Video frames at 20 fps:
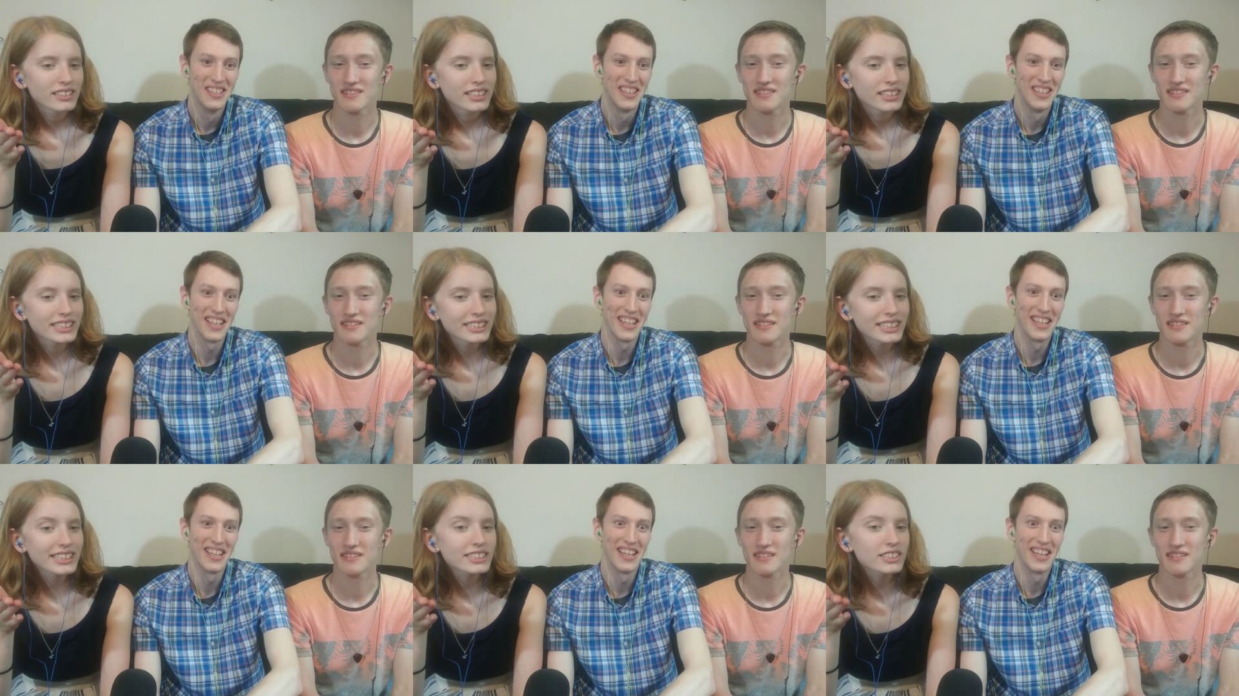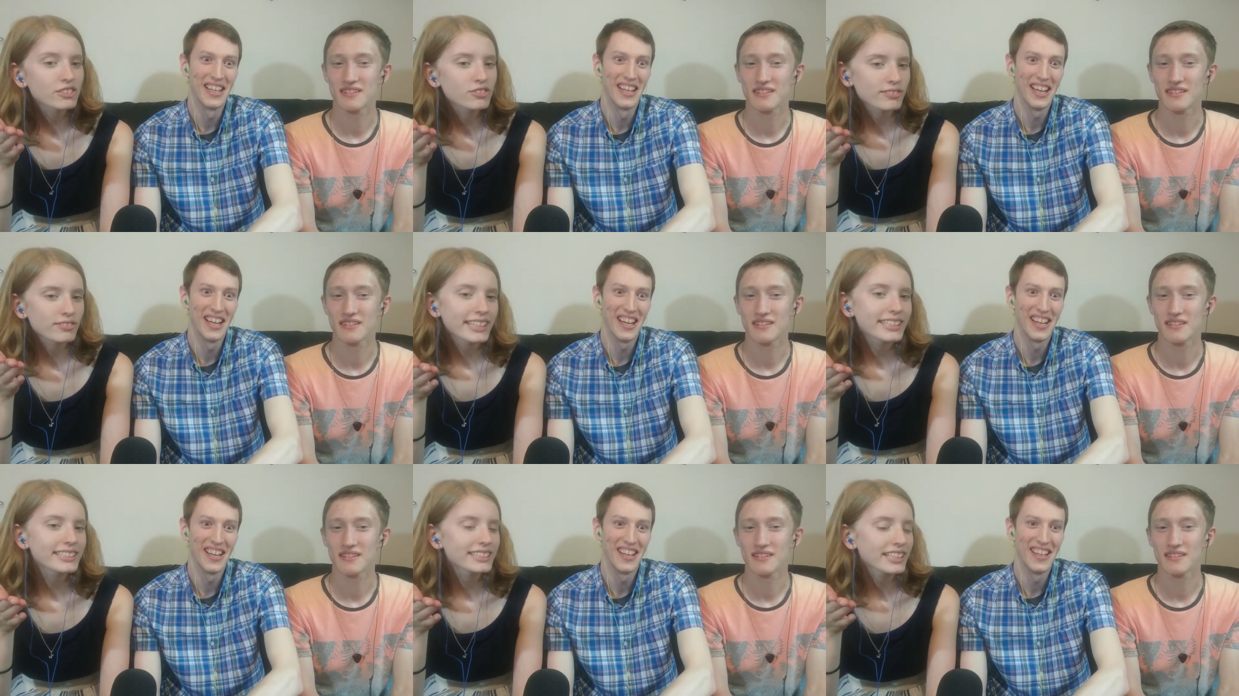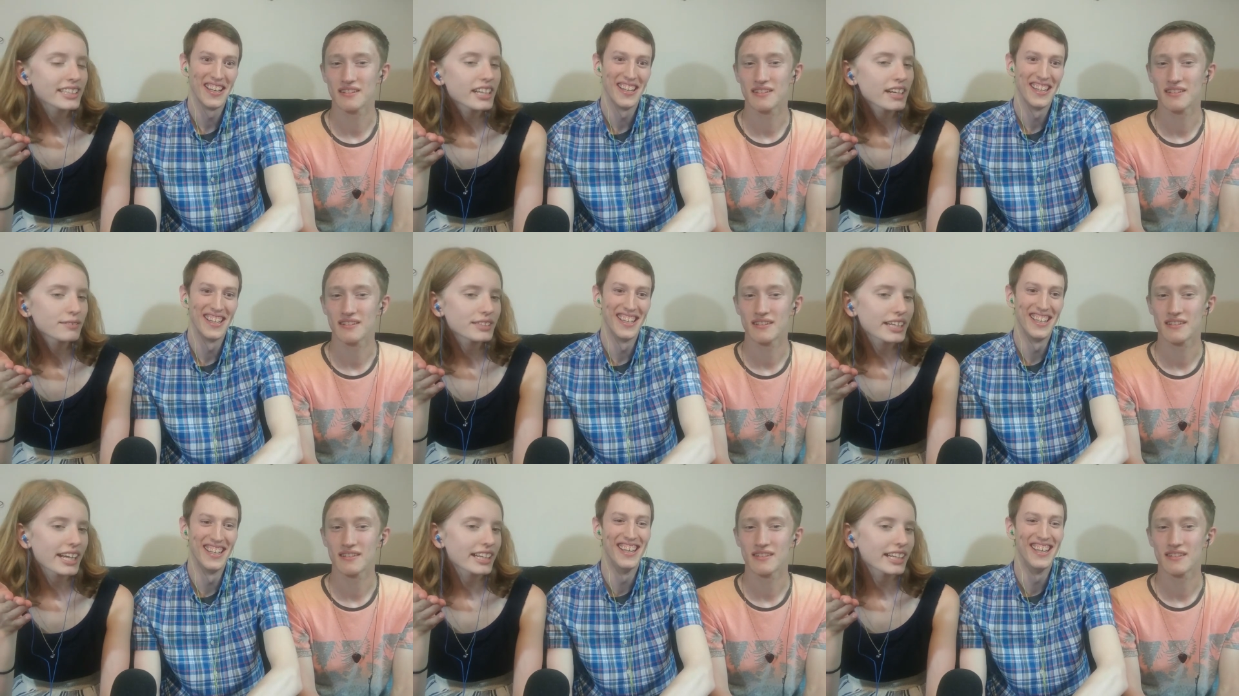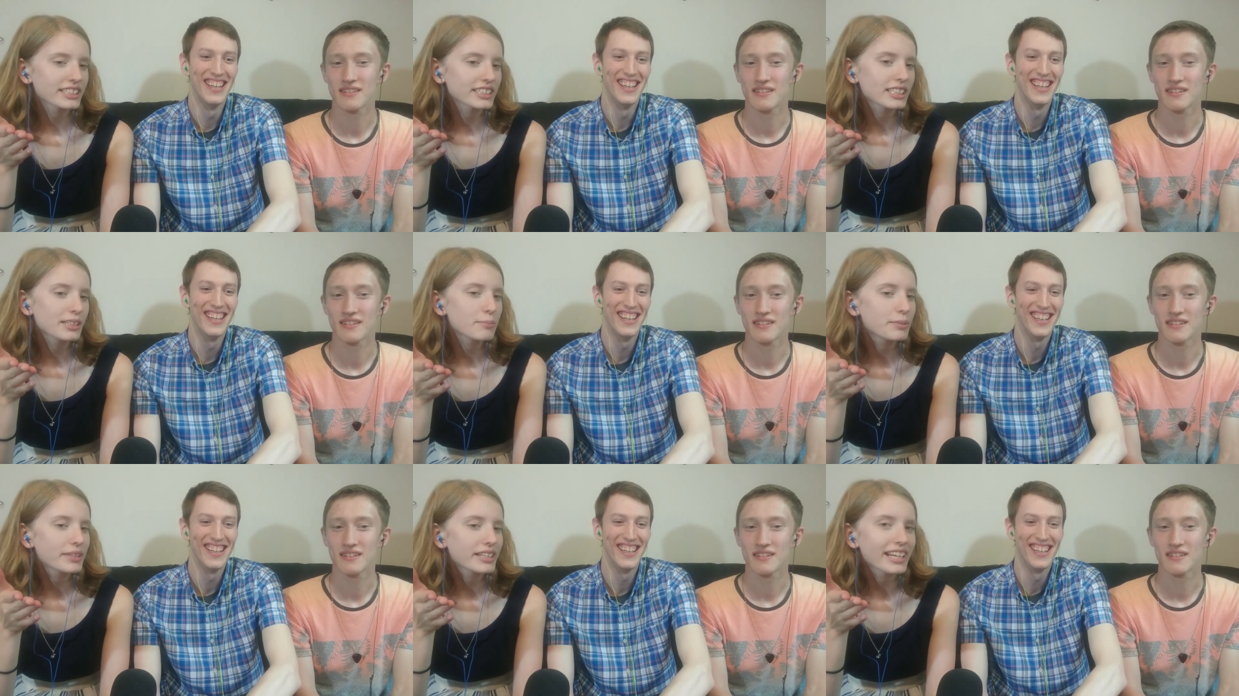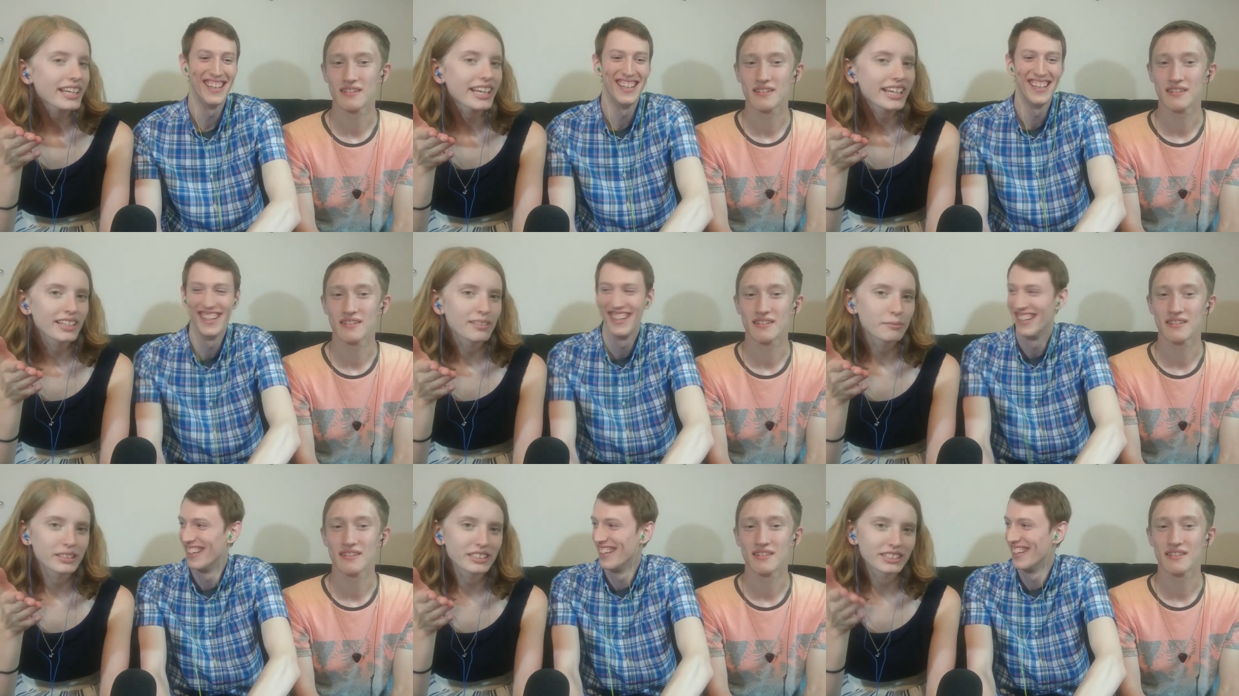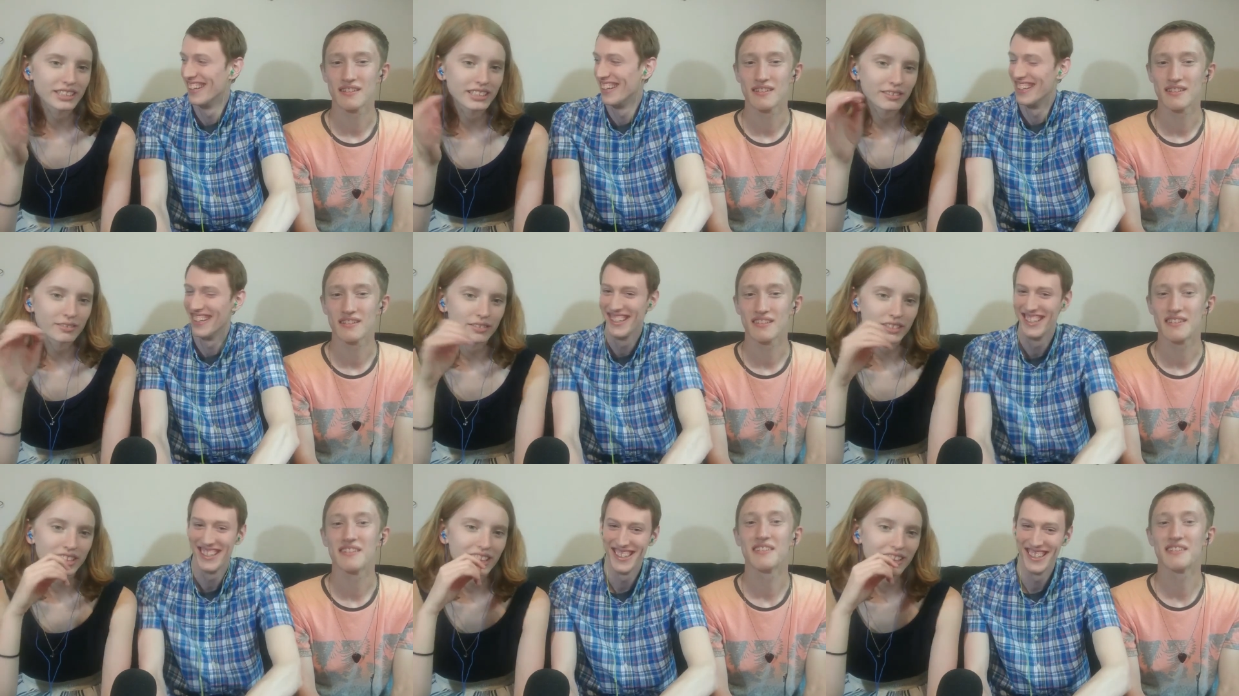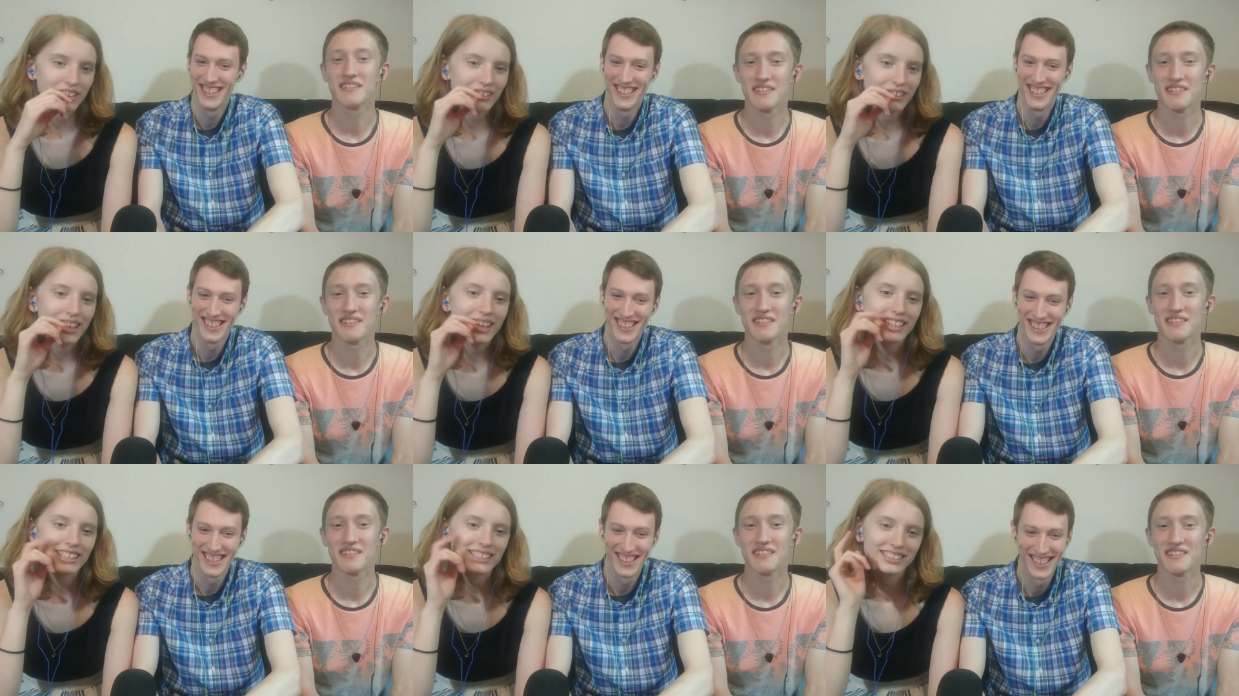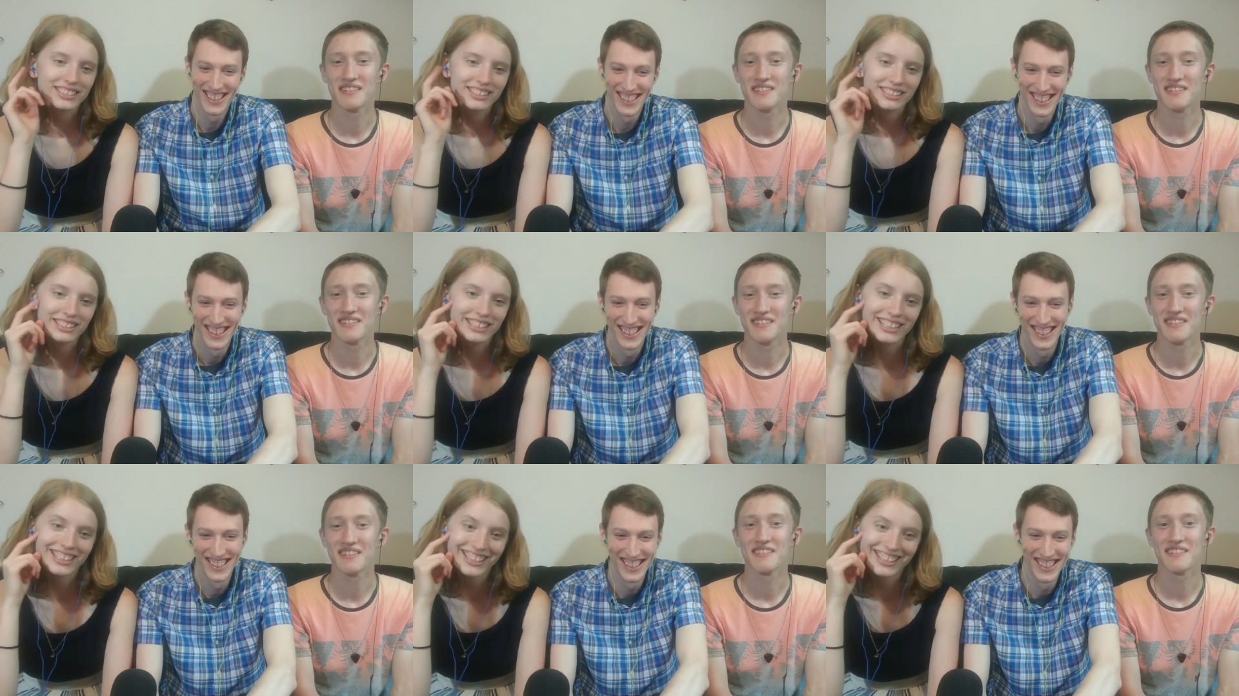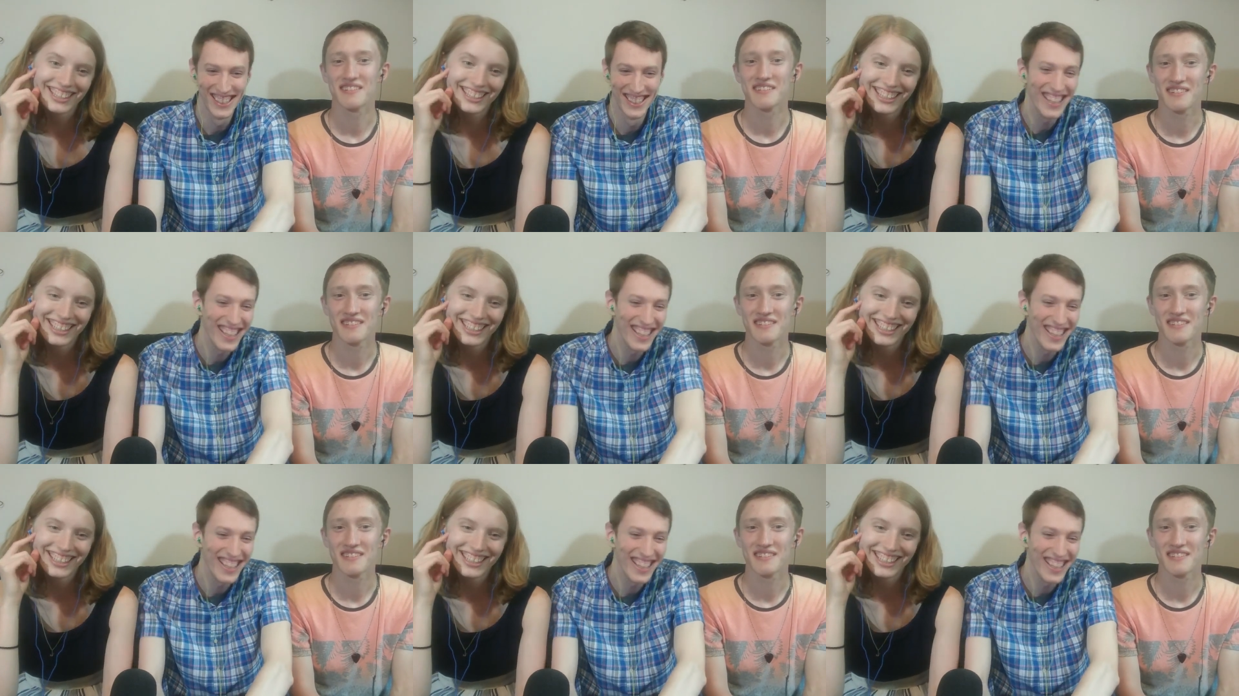Speaker 1: is crazy enough to actually be in a music video, honestly.